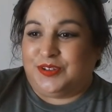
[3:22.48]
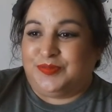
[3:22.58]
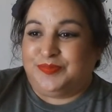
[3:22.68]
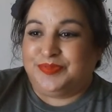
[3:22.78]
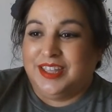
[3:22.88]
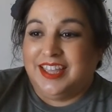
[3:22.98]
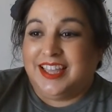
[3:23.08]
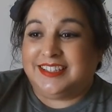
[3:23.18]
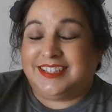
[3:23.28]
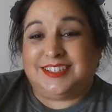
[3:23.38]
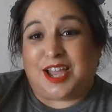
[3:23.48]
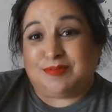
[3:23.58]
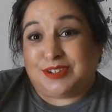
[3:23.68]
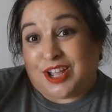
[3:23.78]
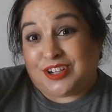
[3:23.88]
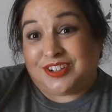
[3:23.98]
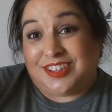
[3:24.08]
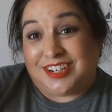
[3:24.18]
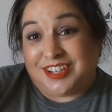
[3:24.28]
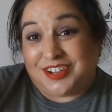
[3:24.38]
it says, I'm taller
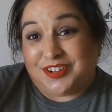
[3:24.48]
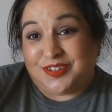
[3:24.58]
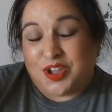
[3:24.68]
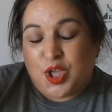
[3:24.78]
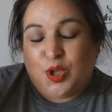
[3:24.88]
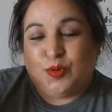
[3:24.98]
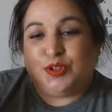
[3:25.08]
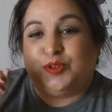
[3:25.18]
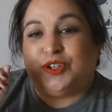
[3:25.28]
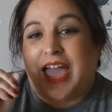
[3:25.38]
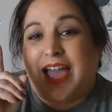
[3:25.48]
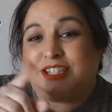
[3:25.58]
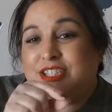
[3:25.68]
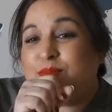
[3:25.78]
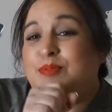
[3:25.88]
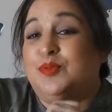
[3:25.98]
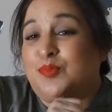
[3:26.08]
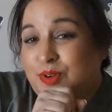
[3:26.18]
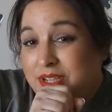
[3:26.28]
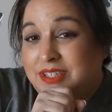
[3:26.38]
than you, which would actually
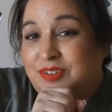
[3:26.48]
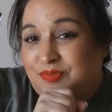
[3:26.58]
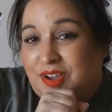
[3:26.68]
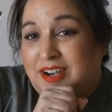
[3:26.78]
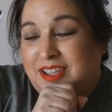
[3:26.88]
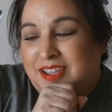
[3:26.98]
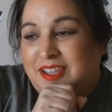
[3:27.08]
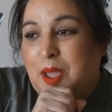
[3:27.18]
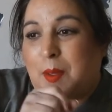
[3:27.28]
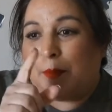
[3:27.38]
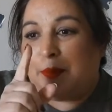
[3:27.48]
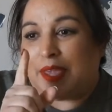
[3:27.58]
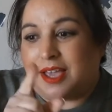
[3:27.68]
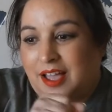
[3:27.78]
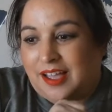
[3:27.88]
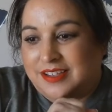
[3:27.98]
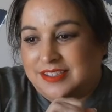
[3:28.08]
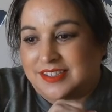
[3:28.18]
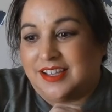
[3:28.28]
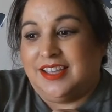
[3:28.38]
been really funny
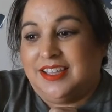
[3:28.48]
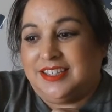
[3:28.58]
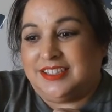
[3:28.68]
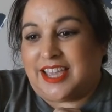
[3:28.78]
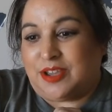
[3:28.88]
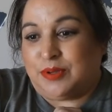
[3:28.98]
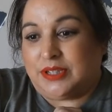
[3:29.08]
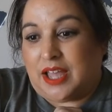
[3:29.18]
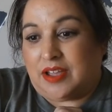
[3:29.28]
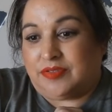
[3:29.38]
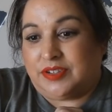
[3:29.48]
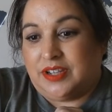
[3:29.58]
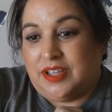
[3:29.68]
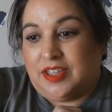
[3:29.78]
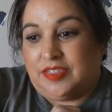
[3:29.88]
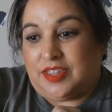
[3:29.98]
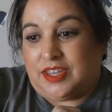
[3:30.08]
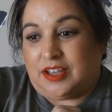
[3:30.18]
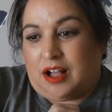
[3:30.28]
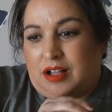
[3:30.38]
because the day we left,
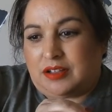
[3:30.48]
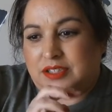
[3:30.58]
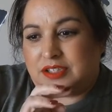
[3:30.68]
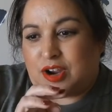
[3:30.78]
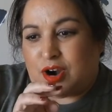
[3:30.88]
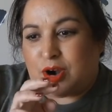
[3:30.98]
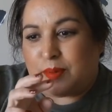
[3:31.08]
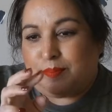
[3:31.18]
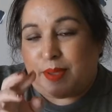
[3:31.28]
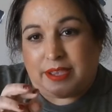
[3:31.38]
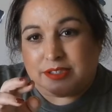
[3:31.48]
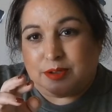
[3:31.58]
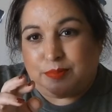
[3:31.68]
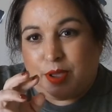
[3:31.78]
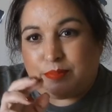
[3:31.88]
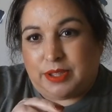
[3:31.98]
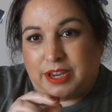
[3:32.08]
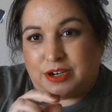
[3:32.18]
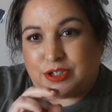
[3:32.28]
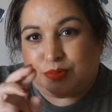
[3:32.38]
the all-star basketball
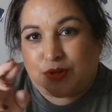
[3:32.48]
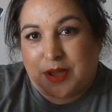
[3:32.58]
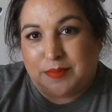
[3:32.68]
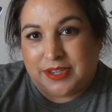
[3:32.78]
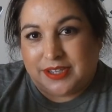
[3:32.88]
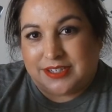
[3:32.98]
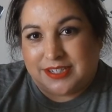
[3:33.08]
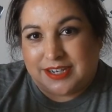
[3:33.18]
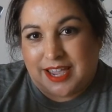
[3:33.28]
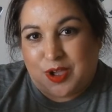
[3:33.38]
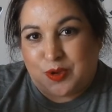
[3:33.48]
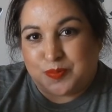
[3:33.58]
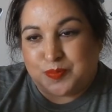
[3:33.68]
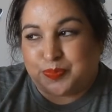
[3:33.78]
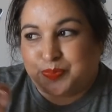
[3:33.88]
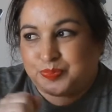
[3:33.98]
players were coming into town.